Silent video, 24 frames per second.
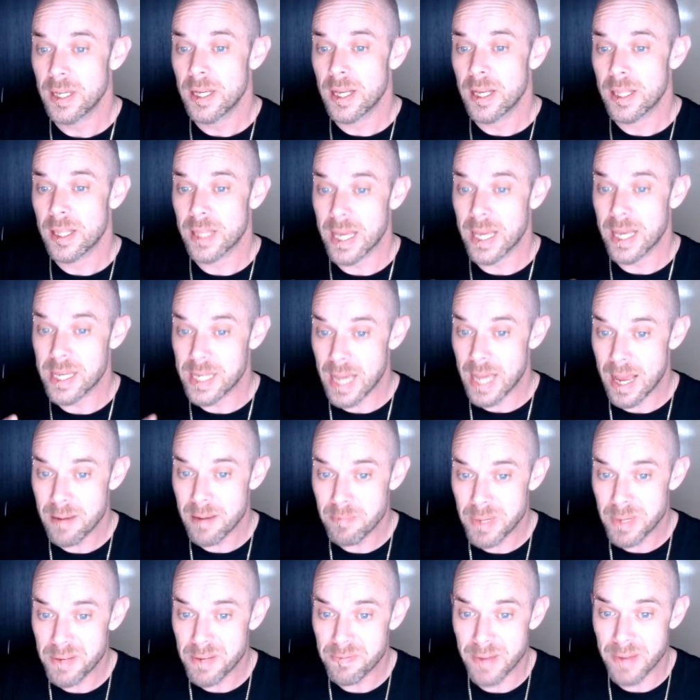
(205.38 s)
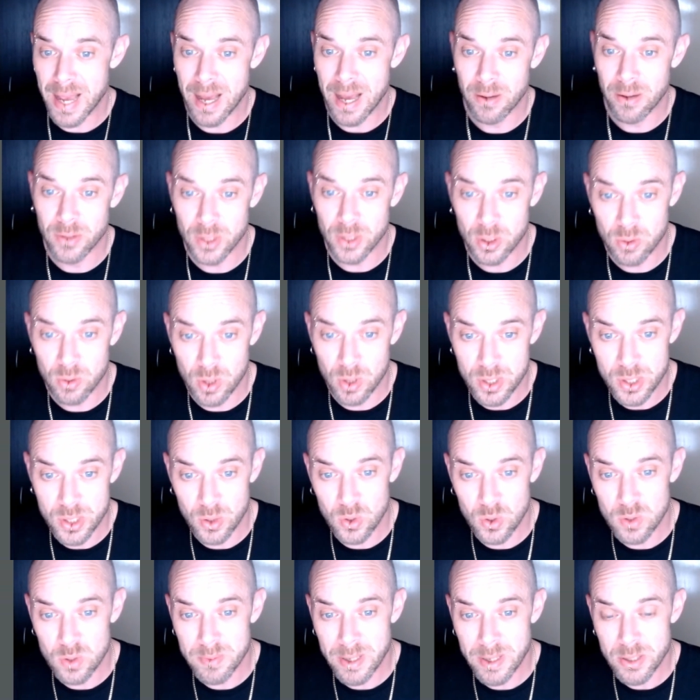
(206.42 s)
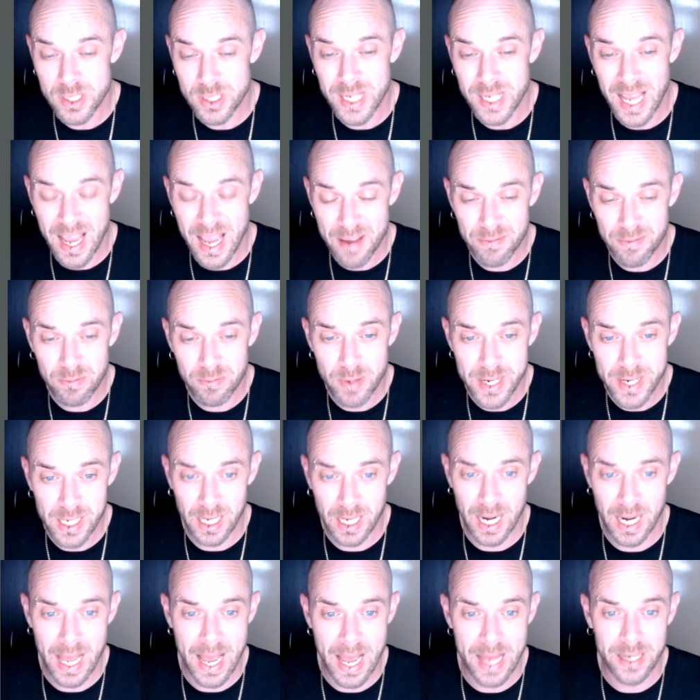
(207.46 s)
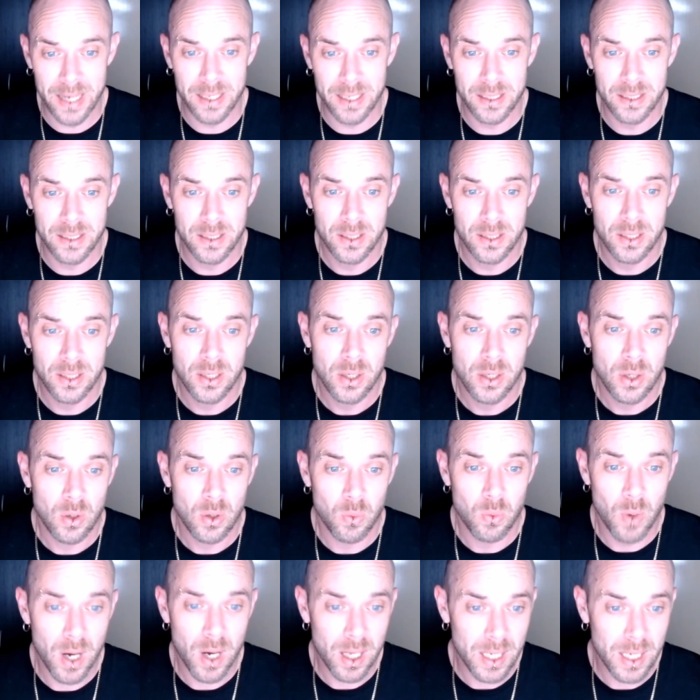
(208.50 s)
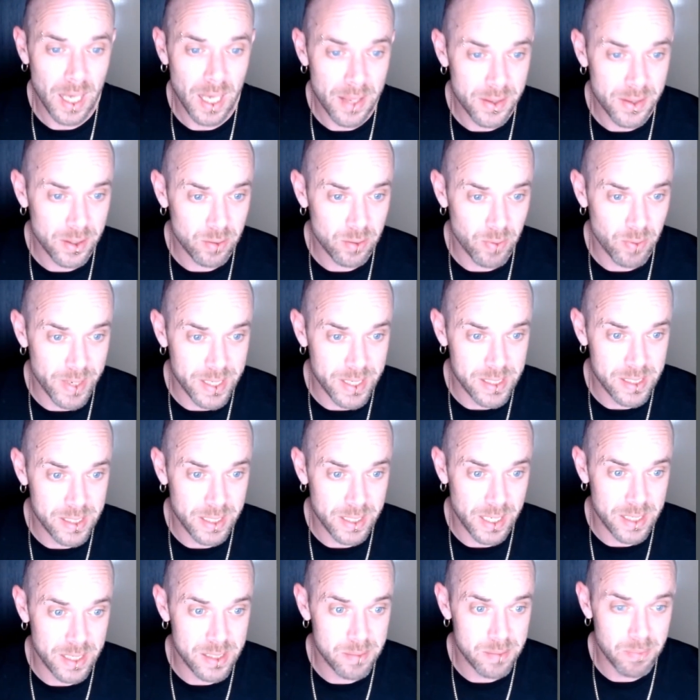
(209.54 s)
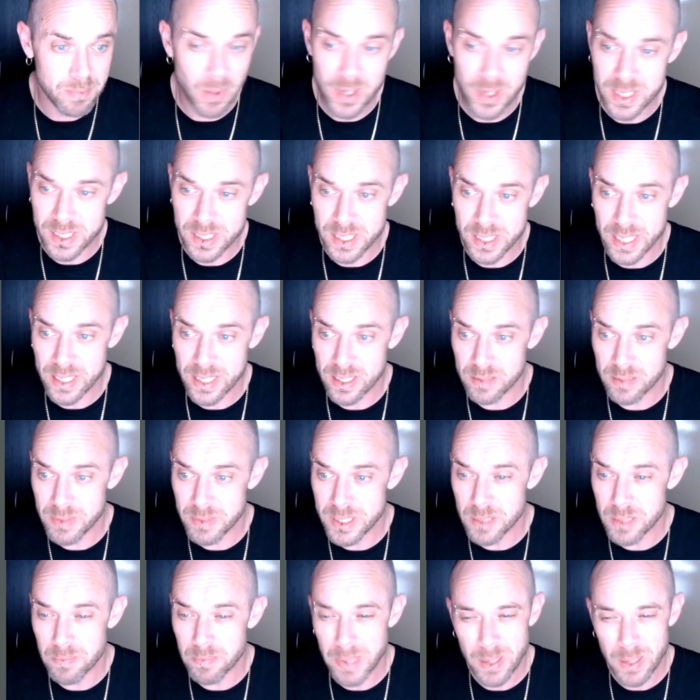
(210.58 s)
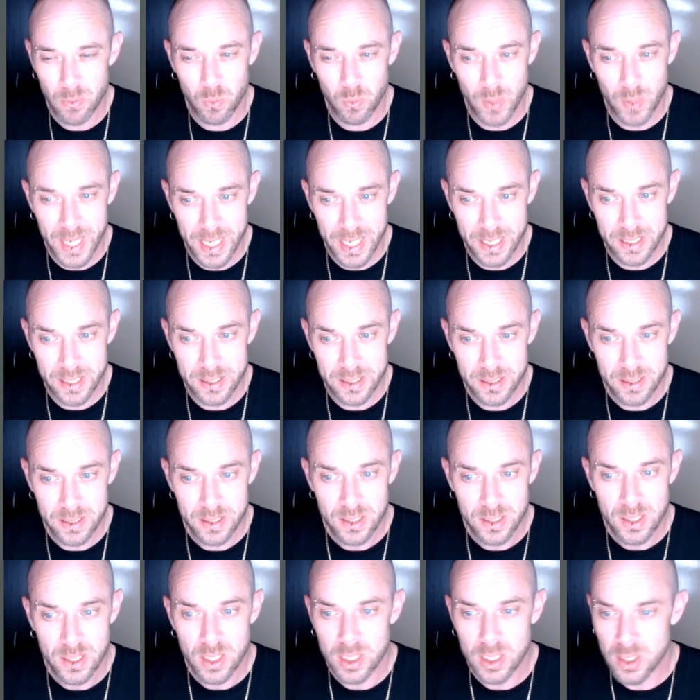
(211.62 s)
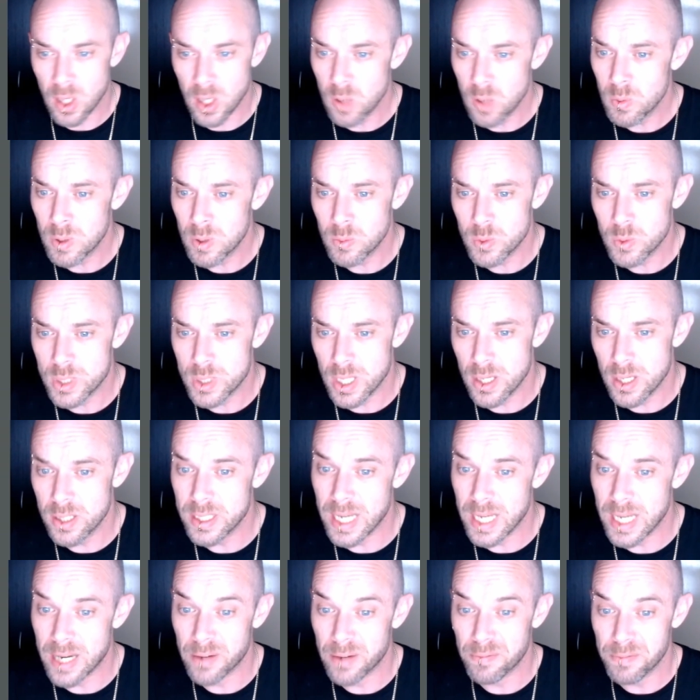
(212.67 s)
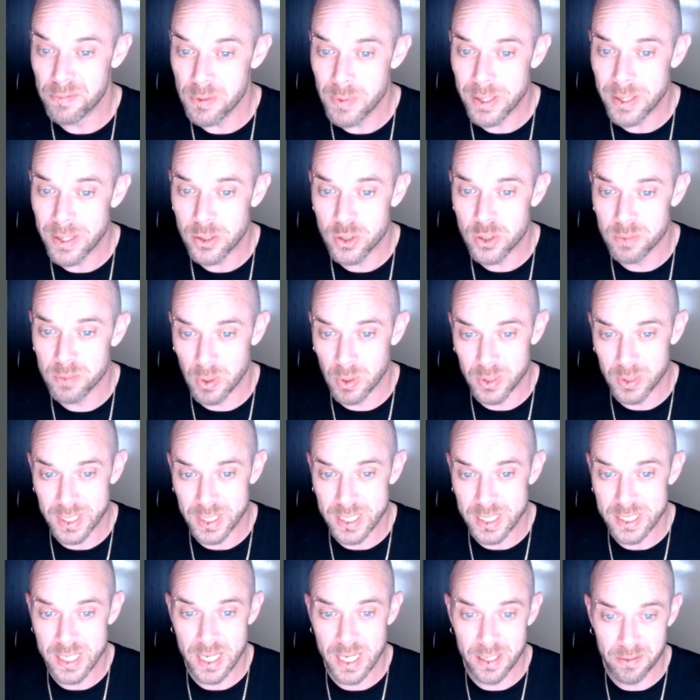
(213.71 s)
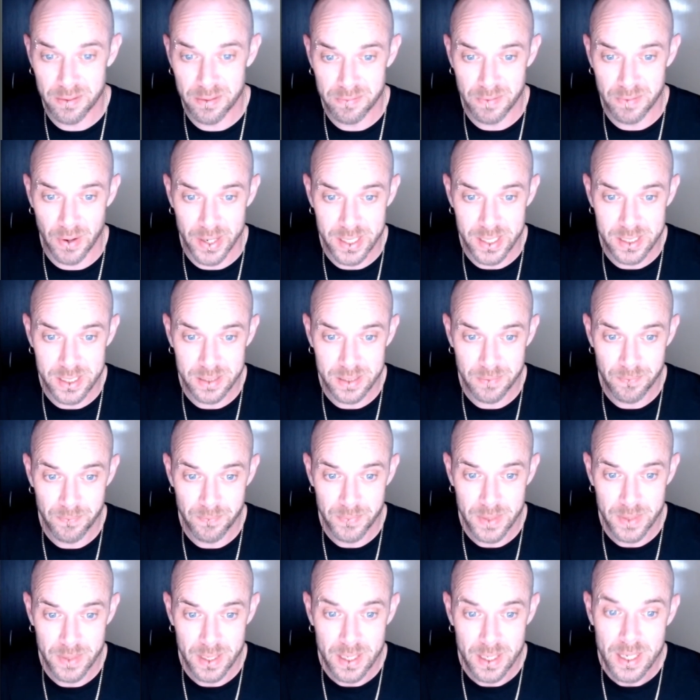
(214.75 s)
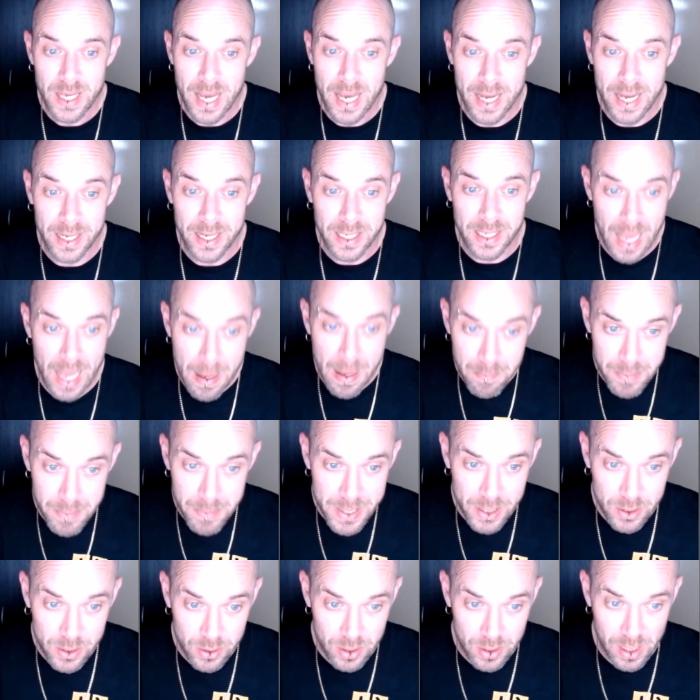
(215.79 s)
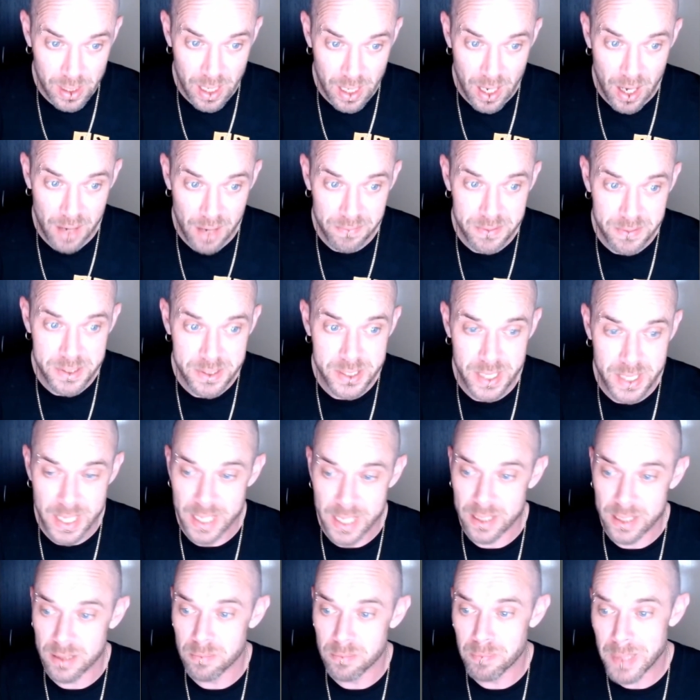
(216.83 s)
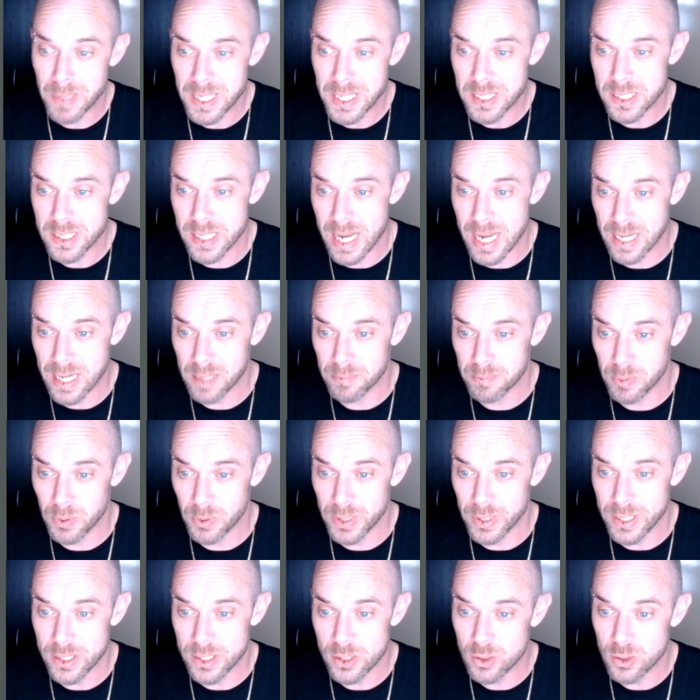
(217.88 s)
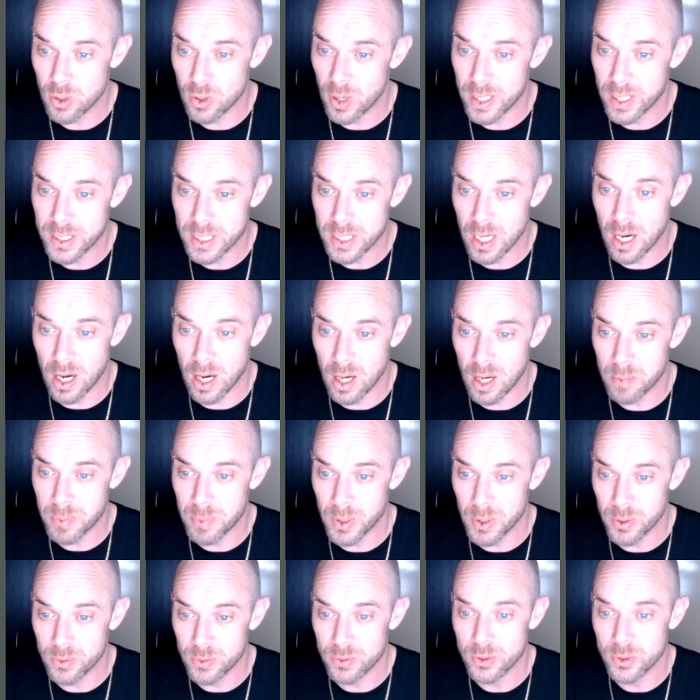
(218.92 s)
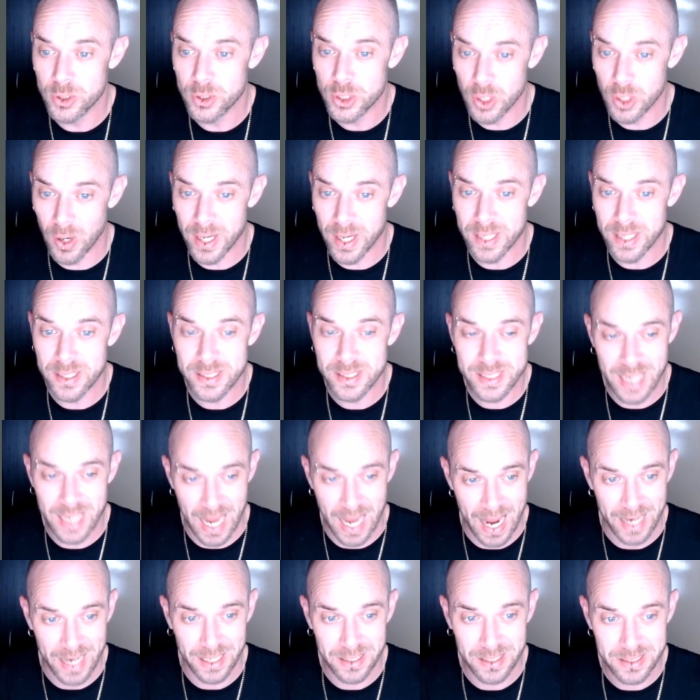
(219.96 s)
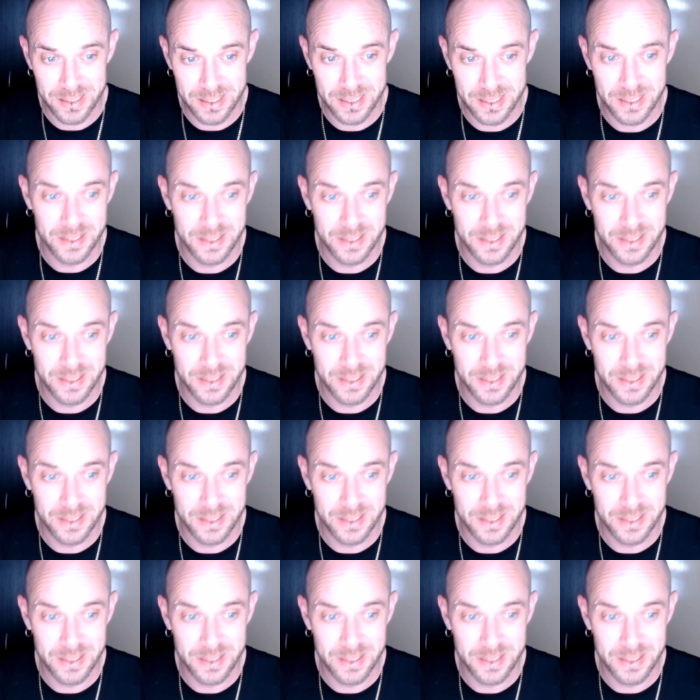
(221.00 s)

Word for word: they can be found across almost every clan. While other greenskins might see them as a bit weird, no one will turn down a few extra bodies in a fight, and it can be a good laugh seeing the Beast Snagga boys trying to harpoon giant tanks.